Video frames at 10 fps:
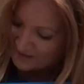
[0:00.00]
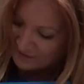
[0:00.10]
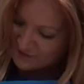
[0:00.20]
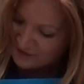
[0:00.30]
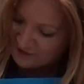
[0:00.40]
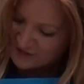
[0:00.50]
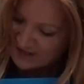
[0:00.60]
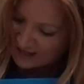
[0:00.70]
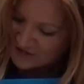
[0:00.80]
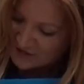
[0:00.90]
To have different
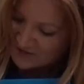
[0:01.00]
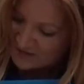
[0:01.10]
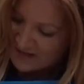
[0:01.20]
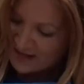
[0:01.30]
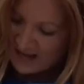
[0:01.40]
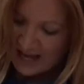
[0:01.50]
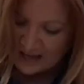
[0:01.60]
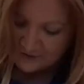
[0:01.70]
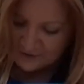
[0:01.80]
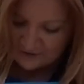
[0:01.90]
textures
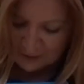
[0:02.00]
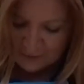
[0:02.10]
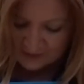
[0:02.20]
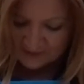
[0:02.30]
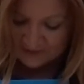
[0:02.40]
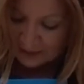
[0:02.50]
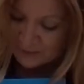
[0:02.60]
and fabrics